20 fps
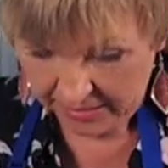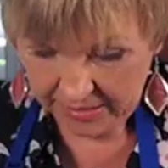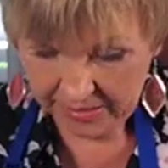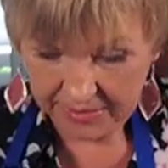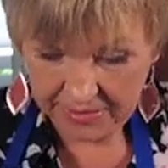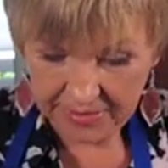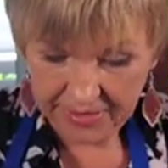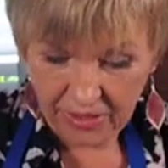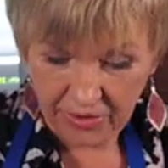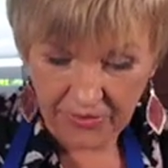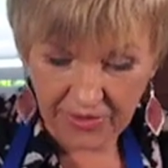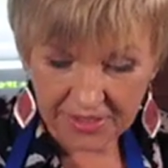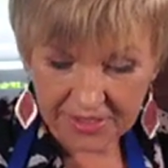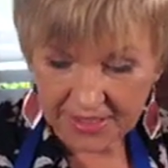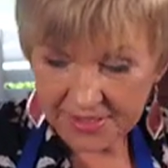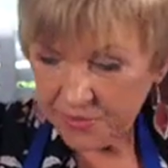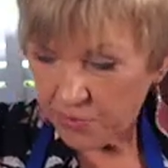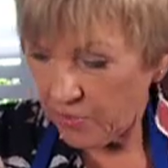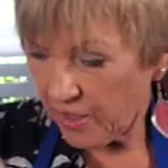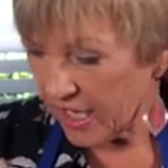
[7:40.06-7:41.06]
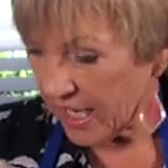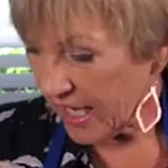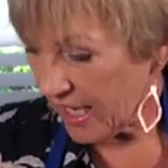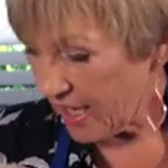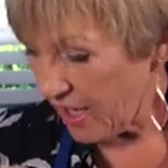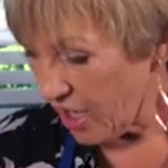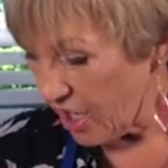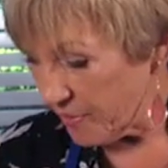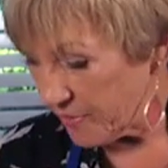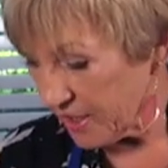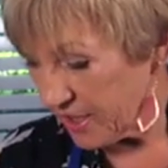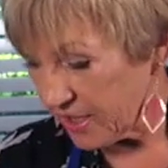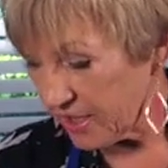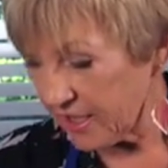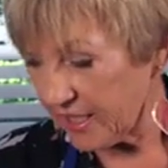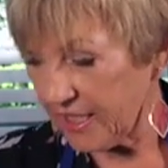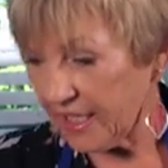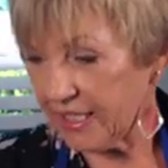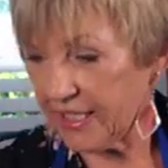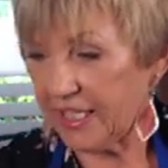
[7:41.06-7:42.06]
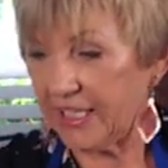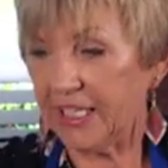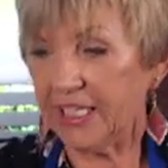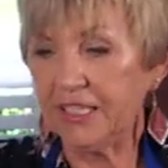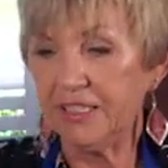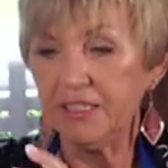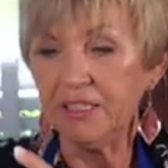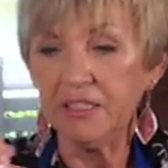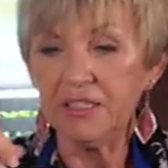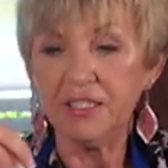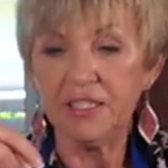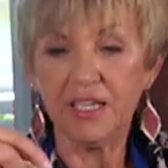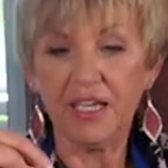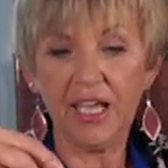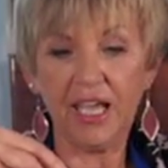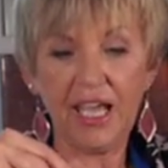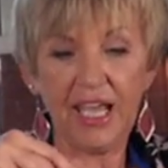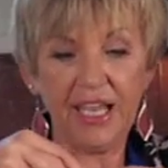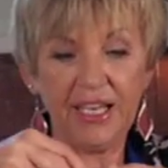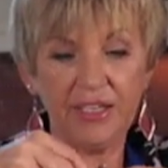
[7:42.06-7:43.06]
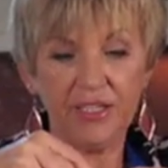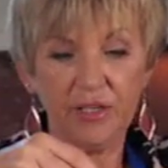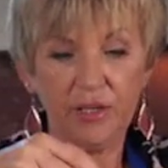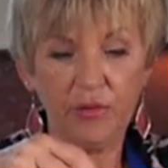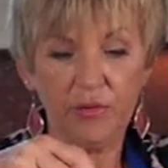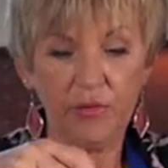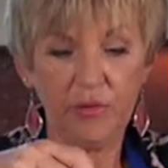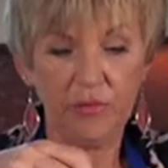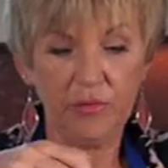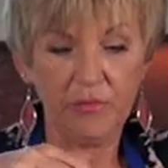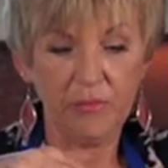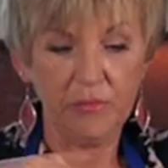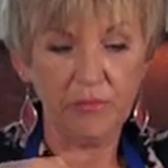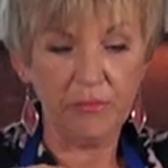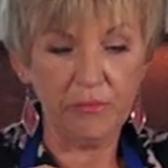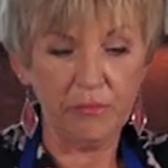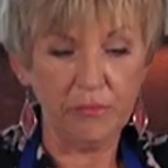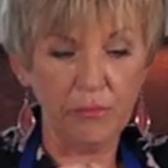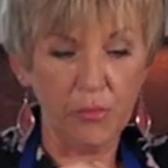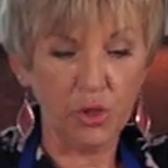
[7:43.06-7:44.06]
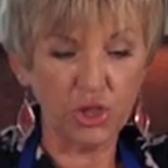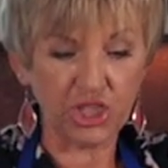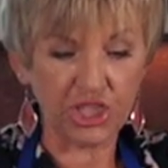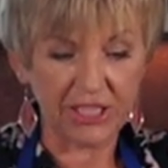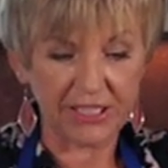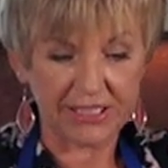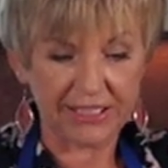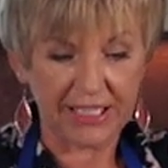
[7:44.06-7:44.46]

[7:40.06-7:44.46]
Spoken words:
So this is where I'm going to get in and mush it